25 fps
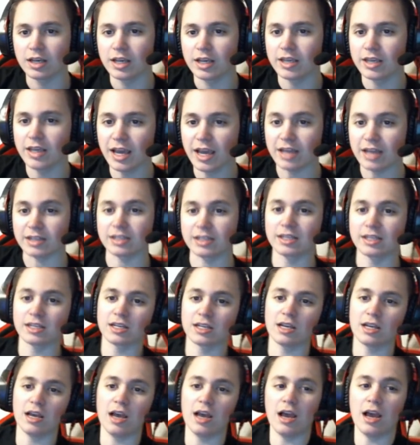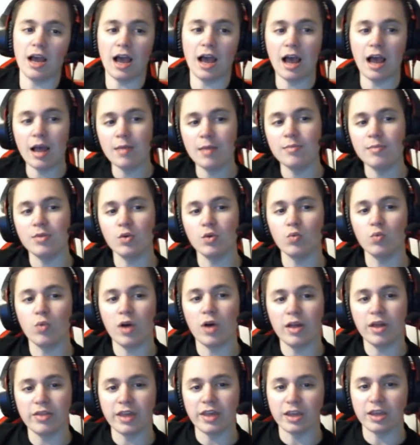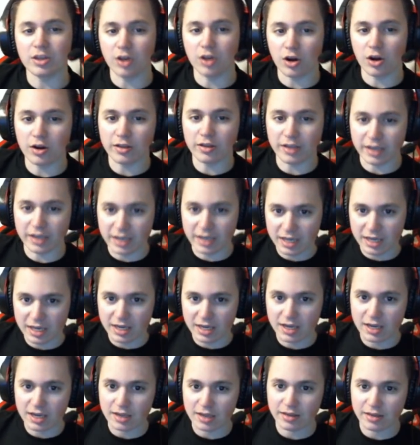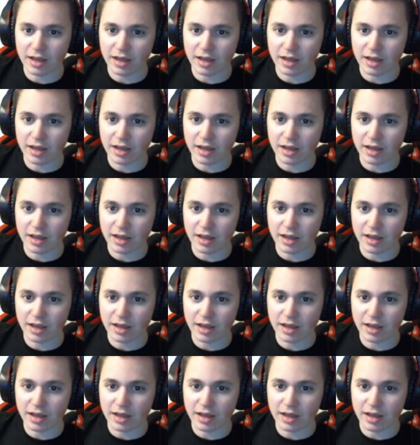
Yes, I'm the one that guarded the key